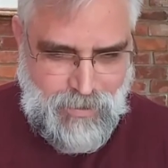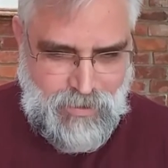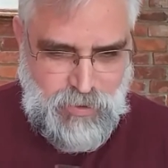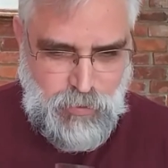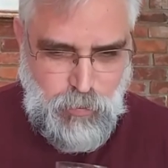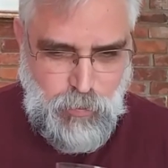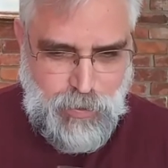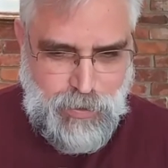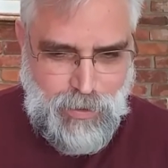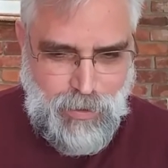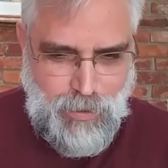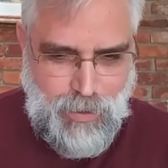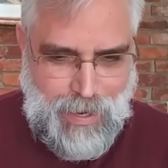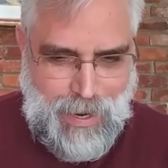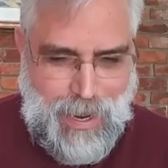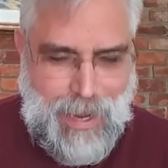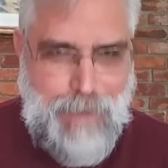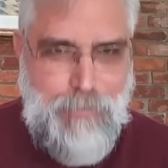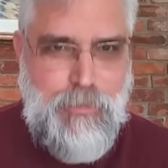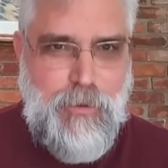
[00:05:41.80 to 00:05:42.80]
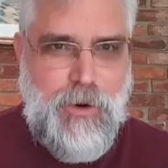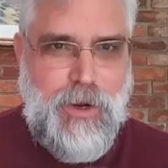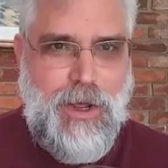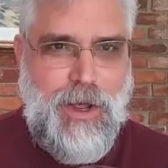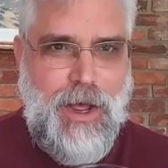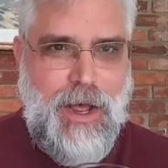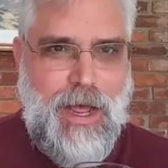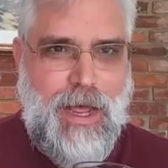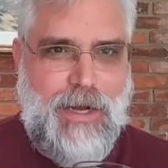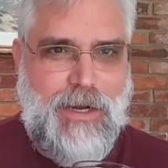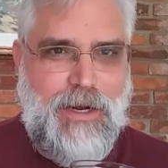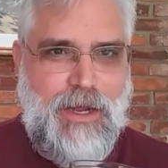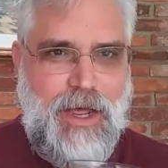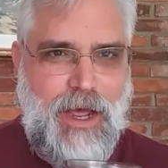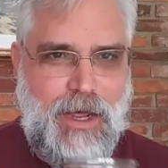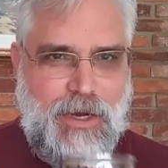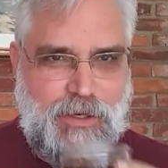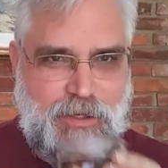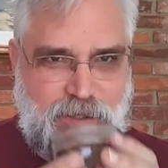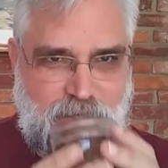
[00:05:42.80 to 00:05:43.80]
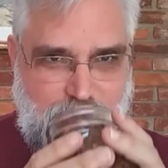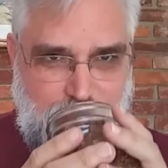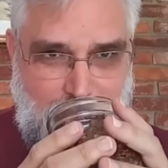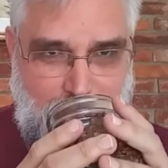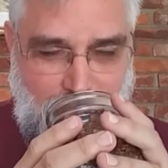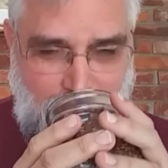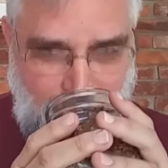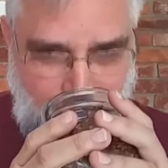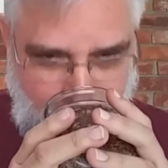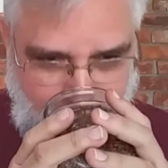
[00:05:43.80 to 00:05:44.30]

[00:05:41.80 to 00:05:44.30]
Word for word: a real apricot kind of smell.